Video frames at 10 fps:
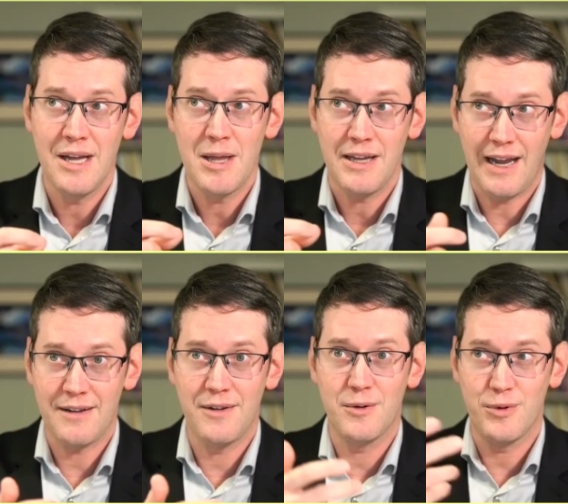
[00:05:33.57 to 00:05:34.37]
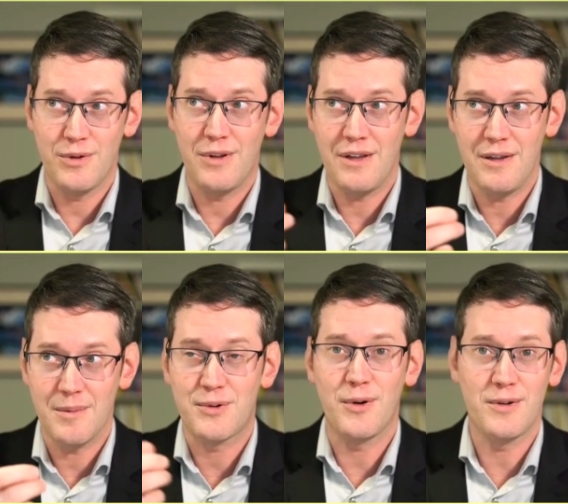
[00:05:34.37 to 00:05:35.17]
And the
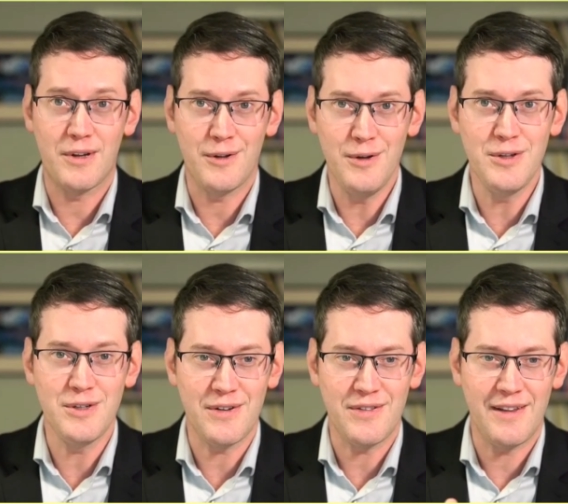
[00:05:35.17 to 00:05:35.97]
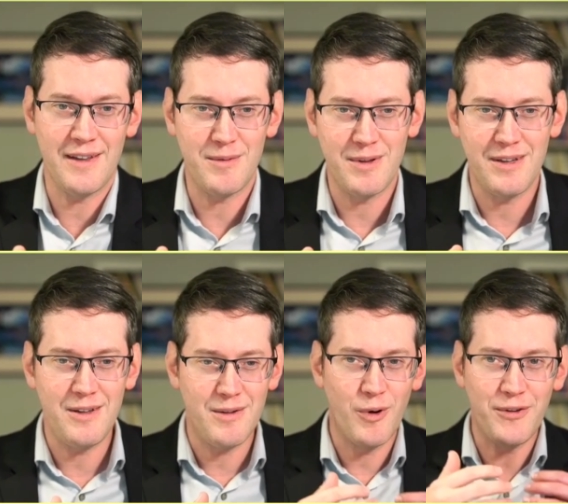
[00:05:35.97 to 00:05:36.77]
absurd conclusion is then that
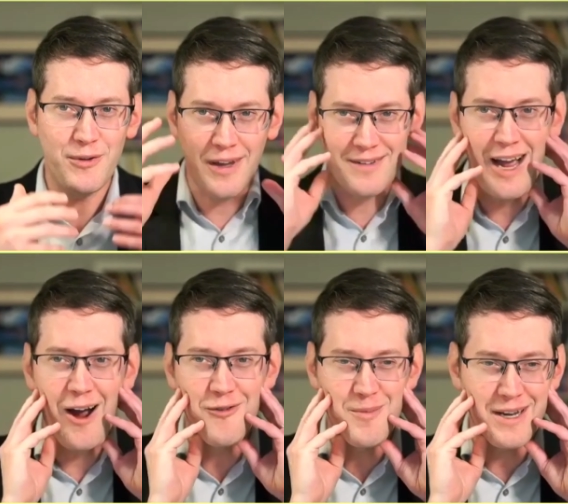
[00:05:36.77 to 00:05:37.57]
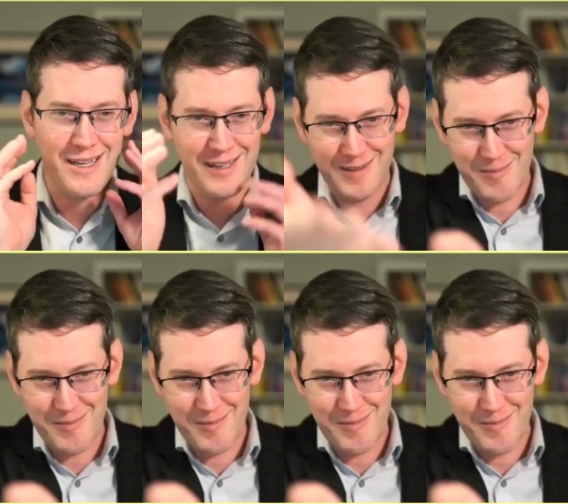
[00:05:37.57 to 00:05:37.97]
once you get to however many